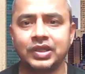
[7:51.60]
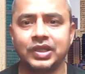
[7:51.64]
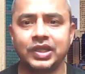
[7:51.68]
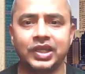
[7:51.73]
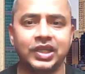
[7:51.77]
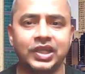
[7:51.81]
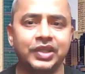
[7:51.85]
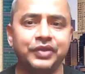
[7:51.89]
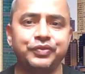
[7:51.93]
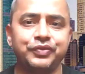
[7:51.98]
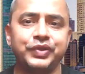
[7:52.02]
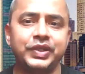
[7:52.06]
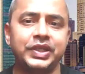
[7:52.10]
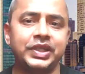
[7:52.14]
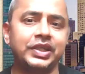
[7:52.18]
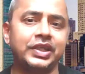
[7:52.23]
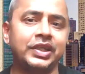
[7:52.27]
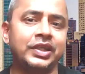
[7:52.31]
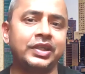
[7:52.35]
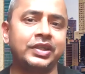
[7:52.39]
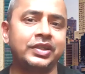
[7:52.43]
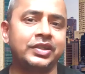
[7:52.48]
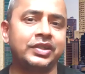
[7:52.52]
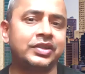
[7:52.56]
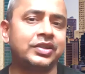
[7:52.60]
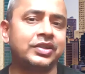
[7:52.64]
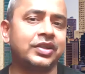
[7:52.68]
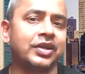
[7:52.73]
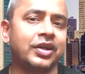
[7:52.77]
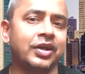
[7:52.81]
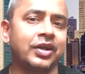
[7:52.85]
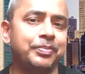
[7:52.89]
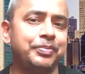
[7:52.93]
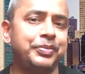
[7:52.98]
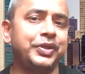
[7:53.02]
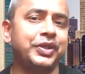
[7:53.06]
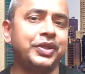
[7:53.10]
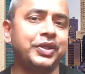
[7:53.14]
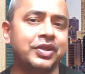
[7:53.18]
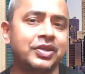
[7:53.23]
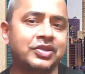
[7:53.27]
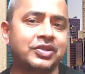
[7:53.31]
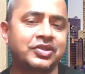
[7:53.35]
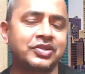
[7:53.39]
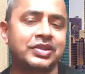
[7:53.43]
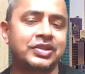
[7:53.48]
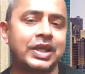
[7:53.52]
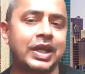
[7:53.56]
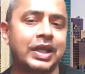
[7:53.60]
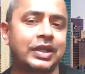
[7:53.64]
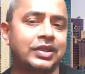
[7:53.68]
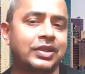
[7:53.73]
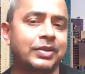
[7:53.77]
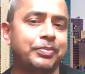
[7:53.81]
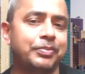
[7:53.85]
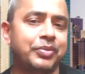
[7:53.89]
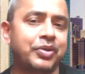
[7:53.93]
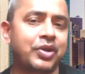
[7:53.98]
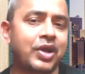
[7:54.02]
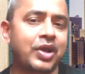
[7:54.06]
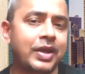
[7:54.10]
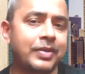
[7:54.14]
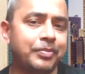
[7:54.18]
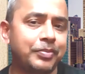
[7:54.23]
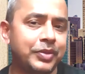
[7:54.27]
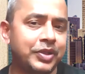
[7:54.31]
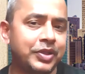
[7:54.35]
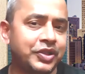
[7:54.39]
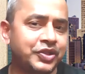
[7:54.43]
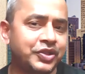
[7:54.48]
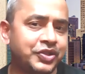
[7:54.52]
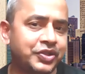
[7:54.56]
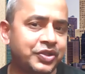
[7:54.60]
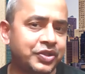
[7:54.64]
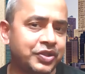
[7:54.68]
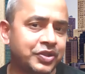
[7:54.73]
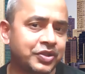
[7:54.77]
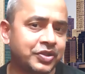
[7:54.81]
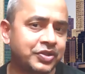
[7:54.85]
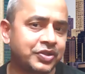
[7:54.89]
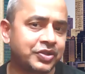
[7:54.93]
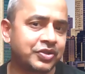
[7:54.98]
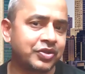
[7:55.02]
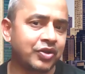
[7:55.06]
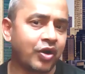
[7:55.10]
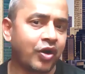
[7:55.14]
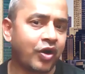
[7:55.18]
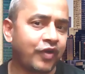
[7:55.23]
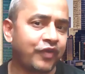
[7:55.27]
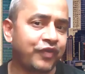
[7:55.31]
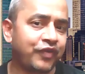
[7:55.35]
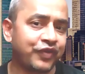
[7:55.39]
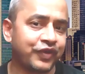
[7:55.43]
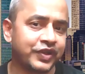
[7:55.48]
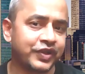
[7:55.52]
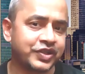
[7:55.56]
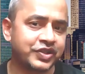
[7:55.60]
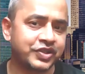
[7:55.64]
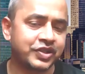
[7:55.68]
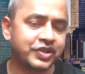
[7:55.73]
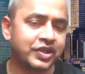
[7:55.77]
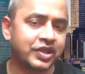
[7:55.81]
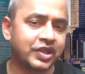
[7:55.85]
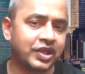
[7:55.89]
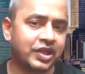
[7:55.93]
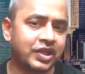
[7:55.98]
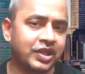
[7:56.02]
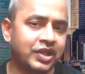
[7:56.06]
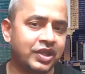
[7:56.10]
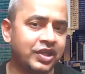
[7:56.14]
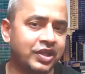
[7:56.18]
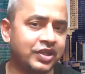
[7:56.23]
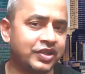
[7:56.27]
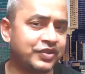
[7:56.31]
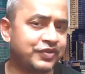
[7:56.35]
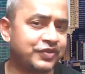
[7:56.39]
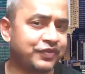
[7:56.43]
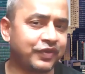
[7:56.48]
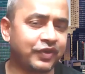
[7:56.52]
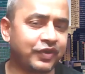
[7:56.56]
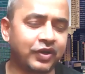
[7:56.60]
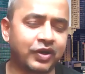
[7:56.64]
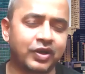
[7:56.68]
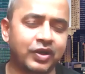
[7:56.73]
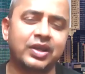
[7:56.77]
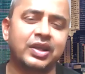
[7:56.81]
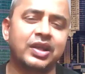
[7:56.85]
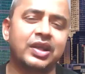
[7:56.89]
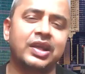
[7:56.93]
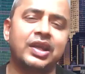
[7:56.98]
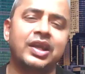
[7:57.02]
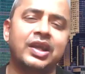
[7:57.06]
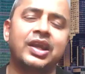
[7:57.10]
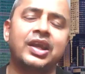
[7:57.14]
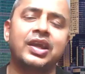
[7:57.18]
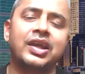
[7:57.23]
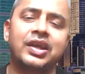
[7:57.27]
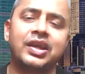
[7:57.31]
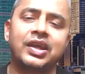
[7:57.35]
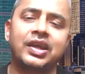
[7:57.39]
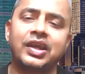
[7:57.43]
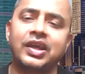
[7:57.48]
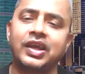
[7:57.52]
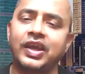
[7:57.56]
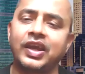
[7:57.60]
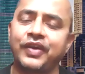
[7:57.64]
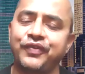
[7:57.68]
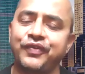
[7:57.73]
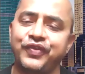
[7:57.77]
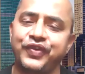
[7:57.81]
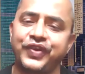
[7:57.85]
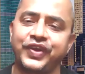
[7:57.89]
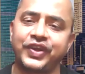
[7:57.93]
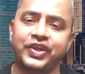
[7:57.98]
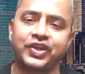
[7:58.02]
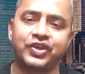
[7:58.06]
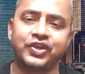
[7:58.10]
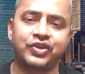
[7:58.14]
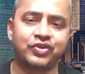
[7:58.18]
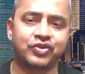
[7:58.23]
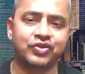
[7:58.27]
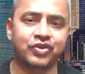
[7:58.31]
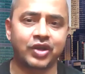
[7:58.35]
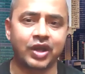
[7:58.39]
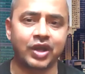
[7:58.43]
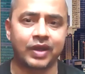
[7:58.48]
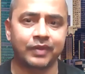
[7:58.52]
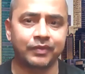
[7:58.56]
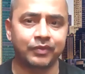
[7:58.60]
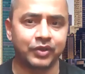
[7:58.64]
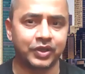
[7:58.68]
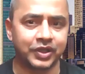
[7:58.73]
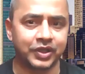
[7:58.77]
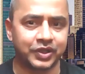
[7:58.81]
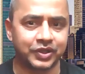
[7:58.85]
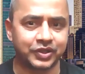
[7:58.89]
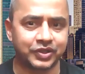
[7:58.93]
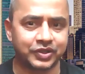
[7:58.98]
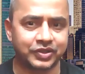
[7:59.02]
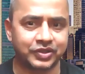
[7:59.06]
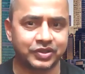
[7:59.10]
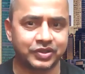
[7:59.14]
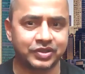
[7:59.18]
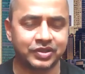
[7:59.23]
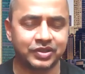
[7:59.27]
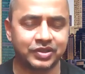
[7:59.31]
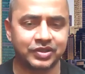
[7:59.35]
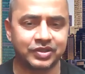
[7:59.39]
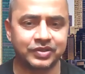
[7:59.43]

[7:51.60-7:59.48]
Anyway, it appears that the Prime Minister's office is for avid travelers.